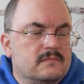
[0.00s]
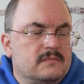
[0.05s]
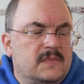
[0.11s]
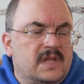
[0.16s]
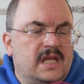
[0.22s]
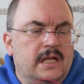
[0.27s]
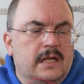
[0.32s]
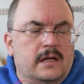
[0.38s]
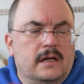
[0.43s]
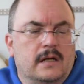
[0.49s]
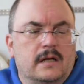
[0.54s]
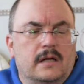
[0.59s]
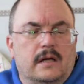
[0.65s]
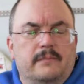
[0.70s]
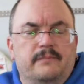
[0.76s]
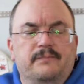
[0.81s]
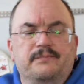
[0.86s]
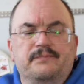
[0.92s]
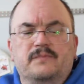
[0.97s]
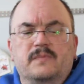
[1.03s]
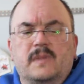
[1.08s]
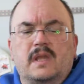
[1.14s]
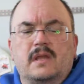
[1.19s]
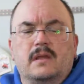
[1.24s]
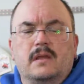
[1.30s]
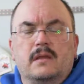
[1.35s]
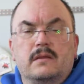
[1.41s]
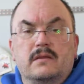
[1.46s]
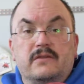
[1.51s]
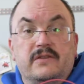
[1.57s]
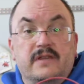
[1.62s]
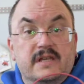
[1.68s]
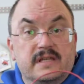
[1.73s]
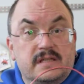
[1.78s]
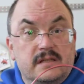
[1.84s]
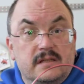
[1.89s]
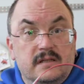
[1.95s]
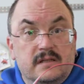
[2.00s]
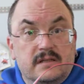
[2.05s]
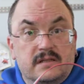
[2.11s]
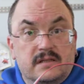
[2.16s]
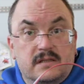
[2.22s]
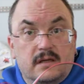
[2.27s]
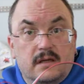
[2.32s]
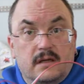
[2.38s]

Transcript: getting hung up. This is